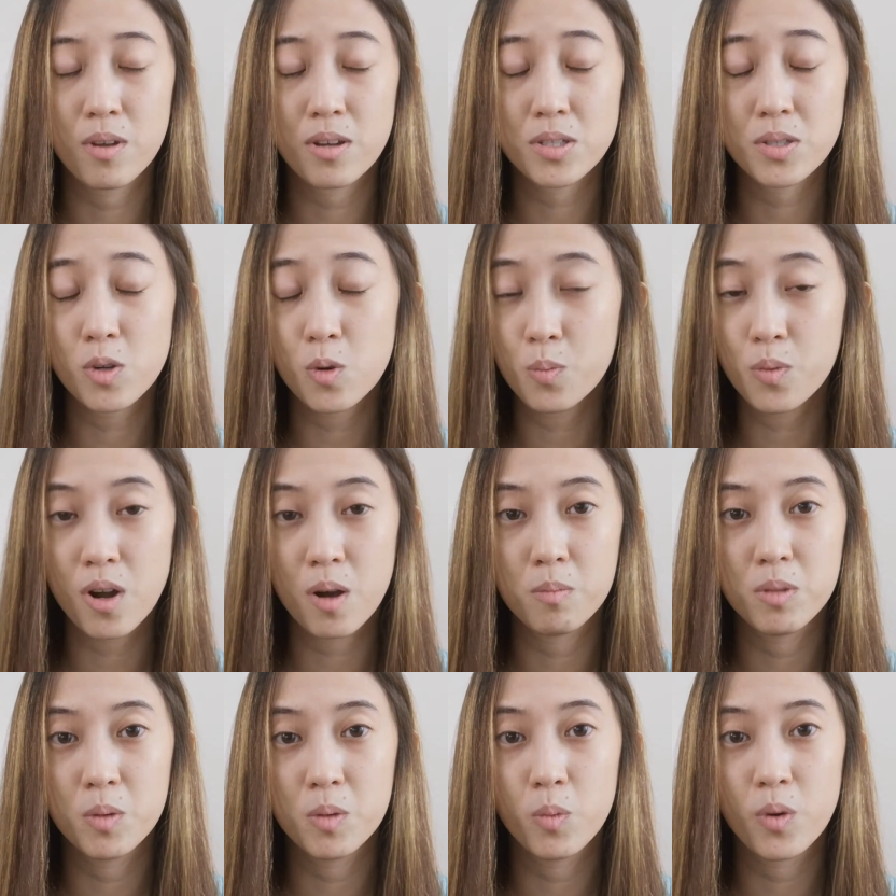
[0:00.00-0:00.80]
There's no
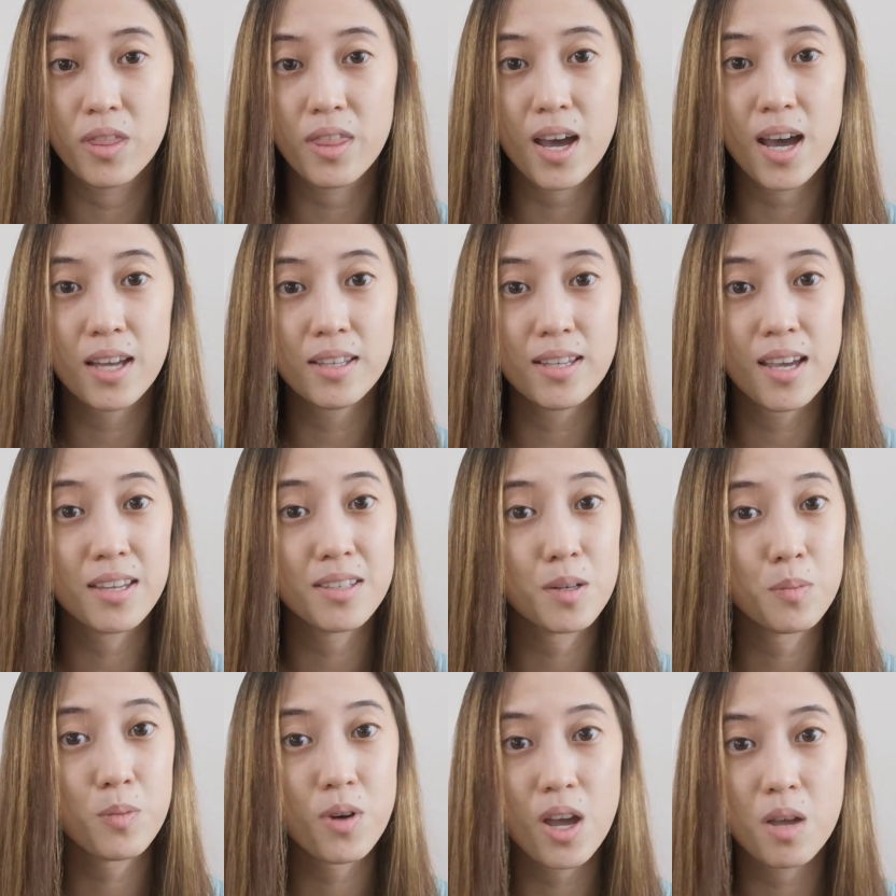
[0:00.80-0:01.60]
problem with that,
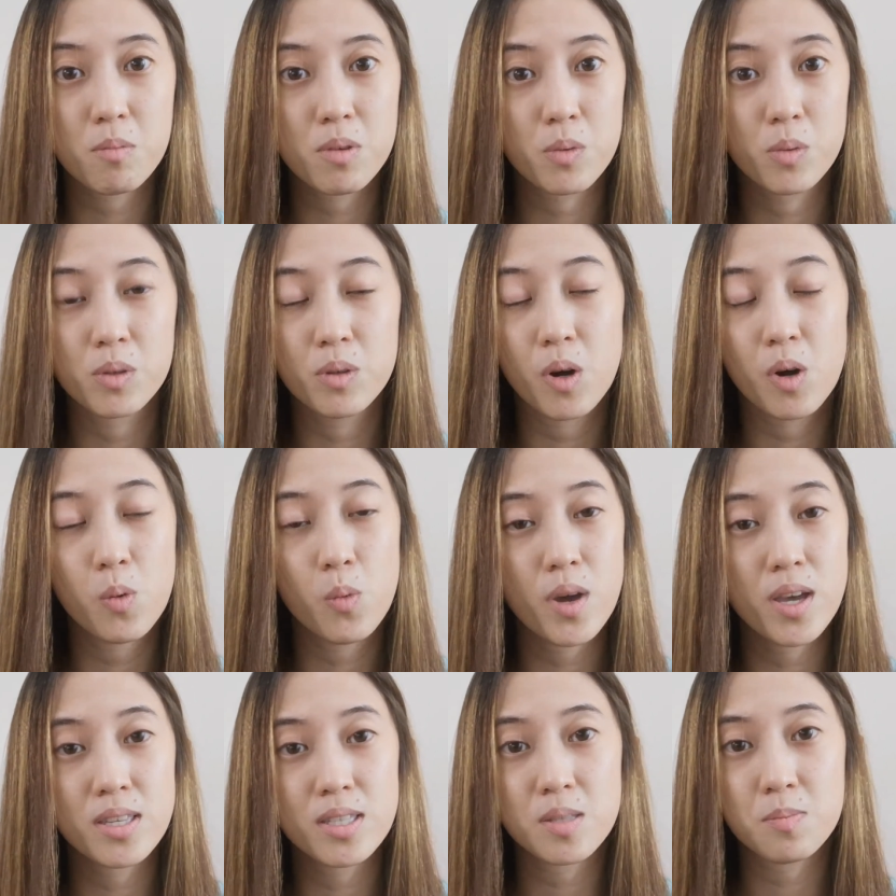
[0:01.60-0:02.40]
and a primer would
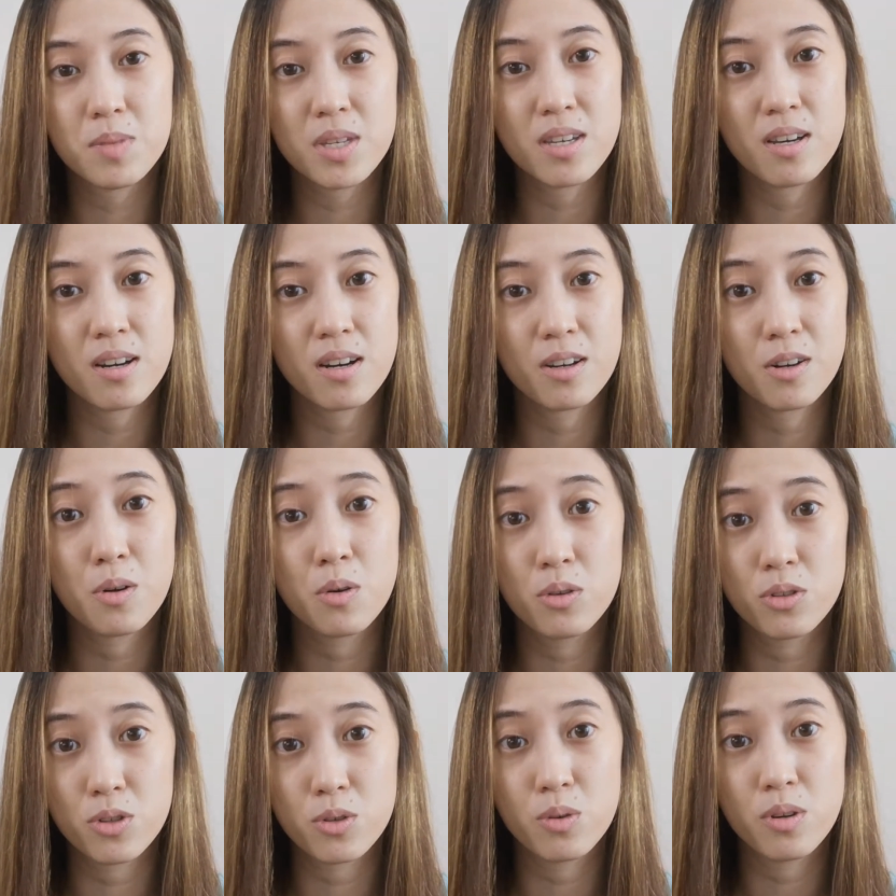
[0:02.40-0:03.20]
always be a
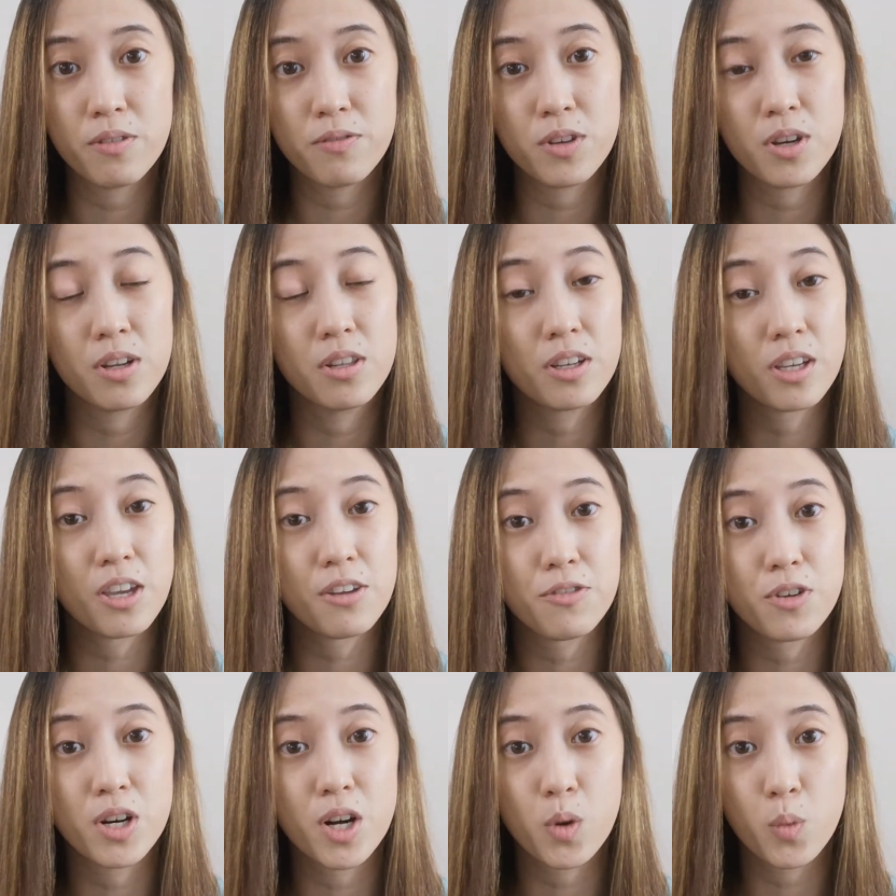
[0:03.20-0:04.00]
go-to if you're
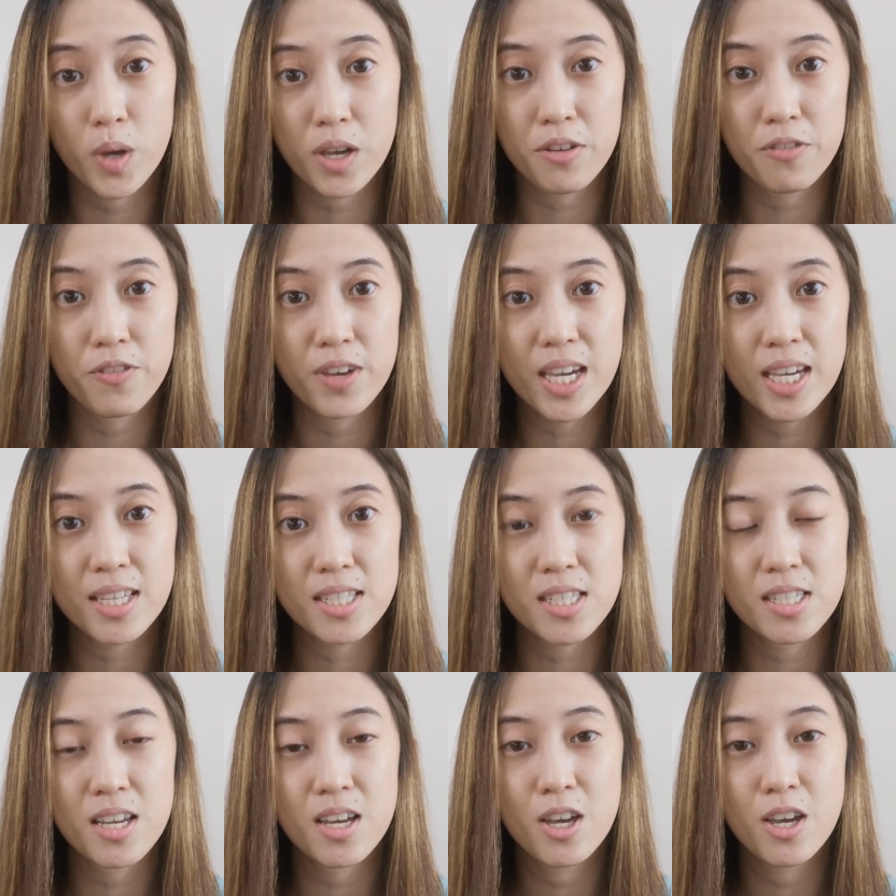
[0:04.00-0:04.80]
looking for a quick
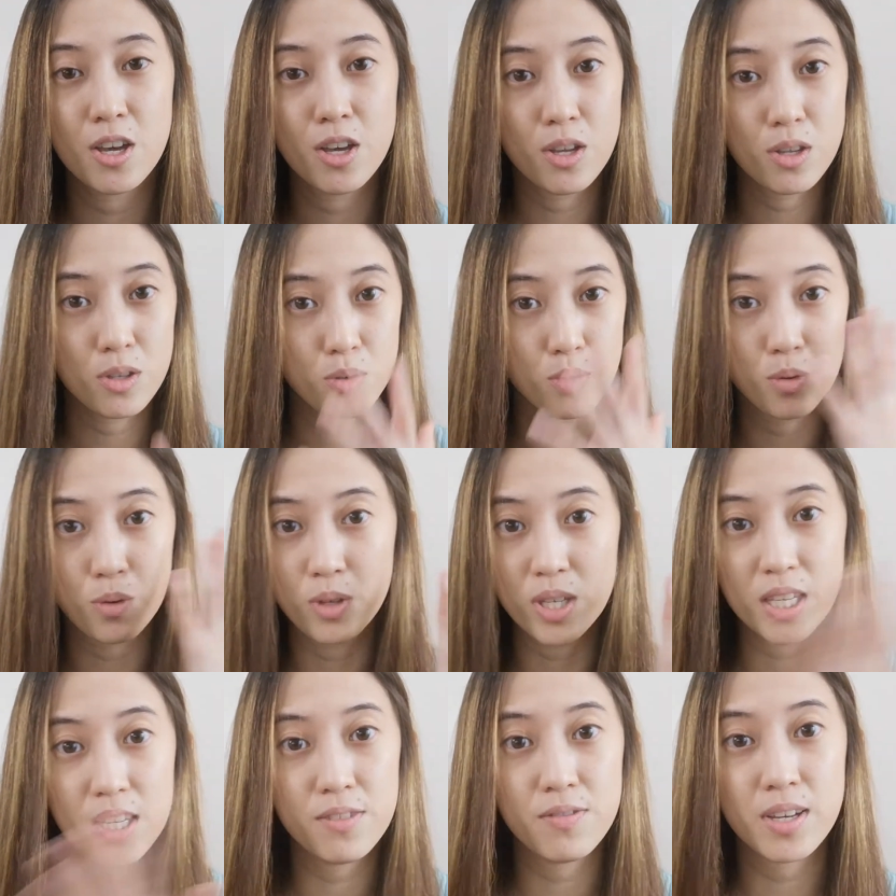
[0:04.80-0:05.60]
fix
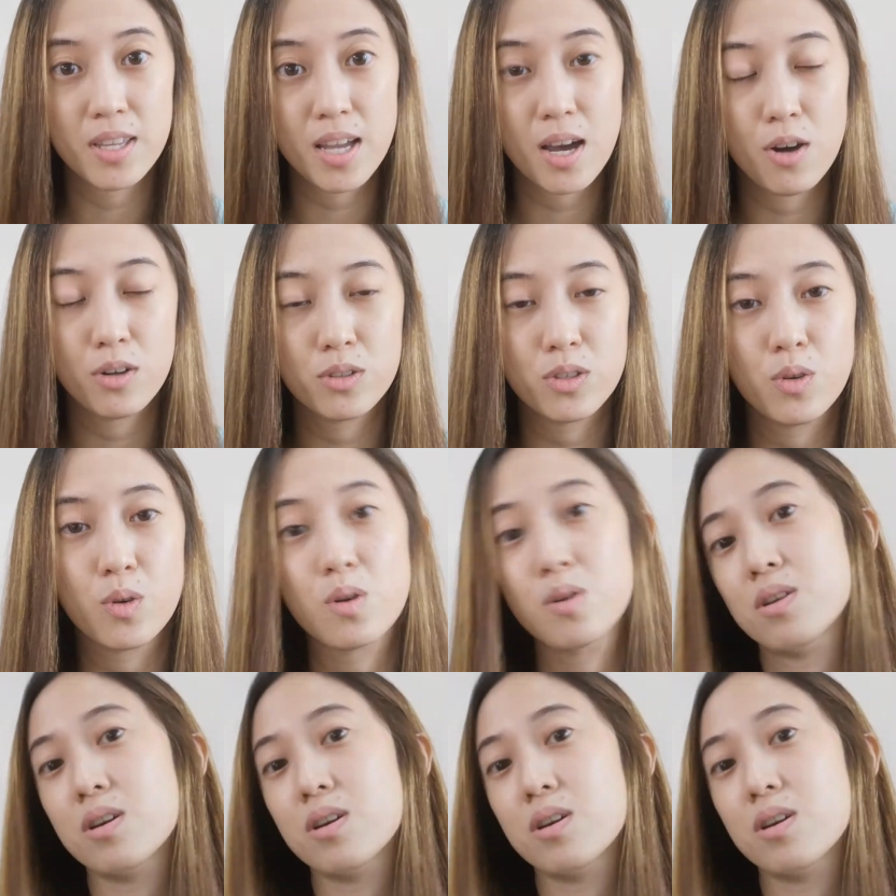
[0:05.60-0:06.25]
to even out